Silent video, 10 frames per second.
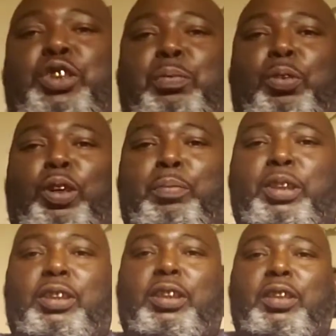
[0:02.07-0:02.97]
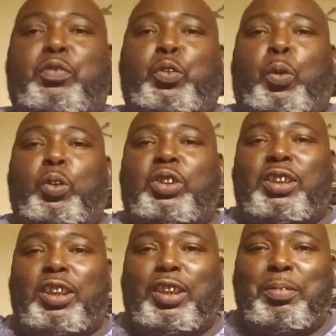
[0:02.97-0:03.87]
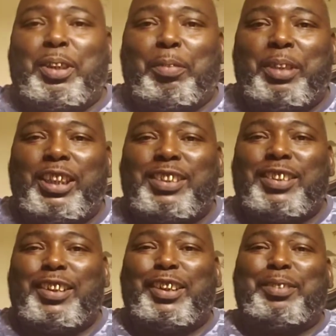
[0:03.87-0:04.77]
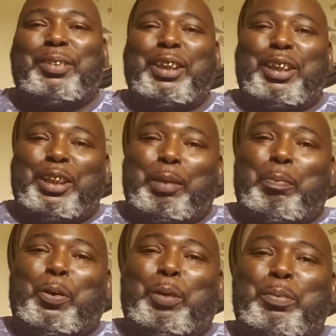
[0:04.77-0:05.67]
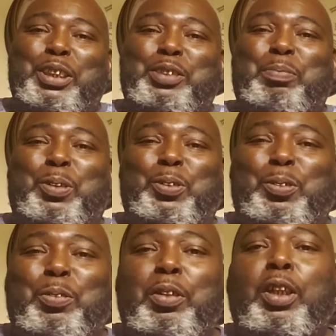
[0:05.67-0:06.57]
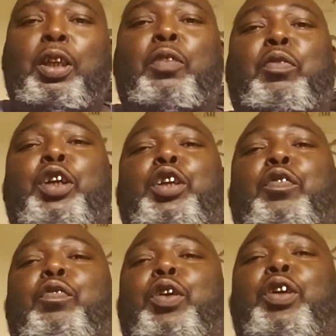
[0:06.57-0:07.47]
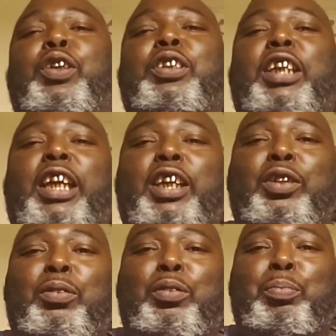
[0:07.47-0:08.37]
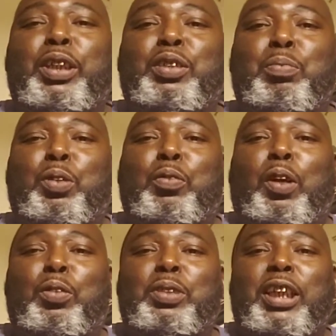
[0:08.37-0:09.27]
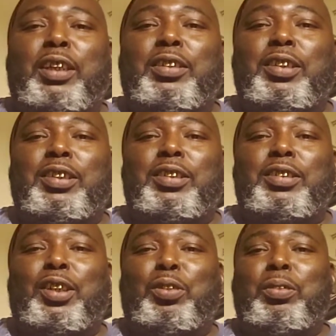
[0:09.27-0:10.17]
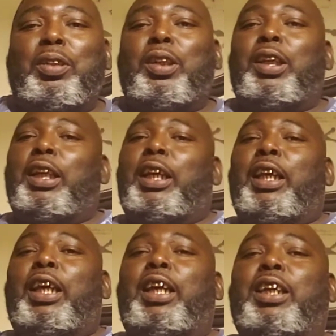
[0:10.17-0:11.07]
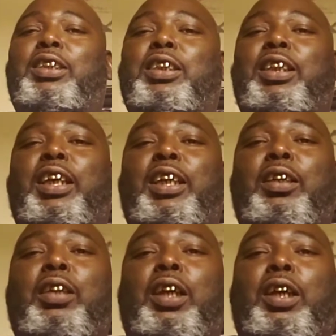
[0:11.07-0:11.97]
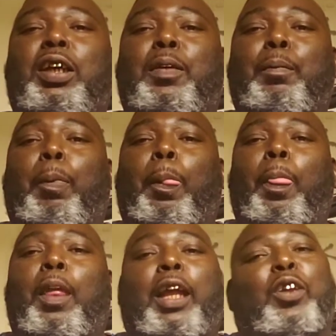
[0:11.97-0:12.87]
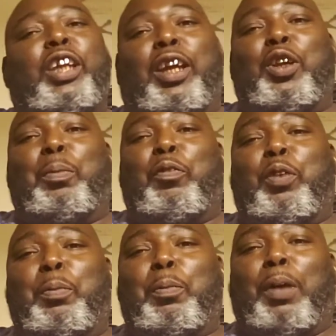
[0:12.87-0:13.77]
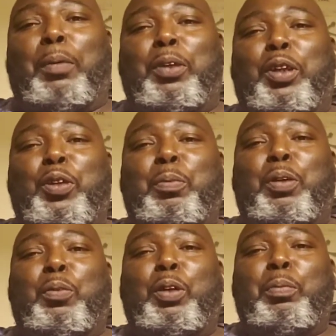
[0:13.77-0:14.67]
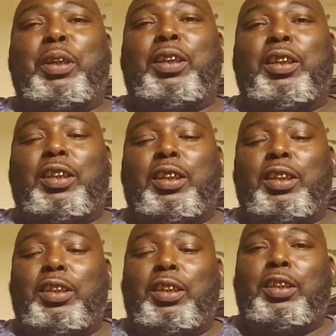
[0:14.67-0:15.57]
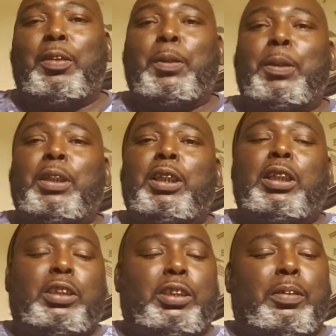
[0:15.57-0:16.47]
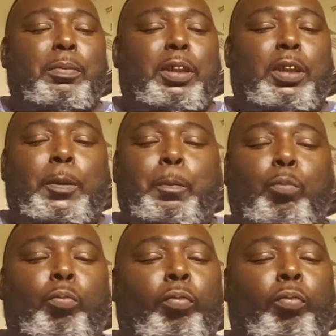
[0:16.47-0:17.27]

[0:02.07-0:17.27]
your boy, Mr. If You Want Some, come get some. That boy, Big Smooth, for your first annual Big Smooth Hometown Cooking Show. And today, I know y'all know me from a barbecue, but we'll be cooking some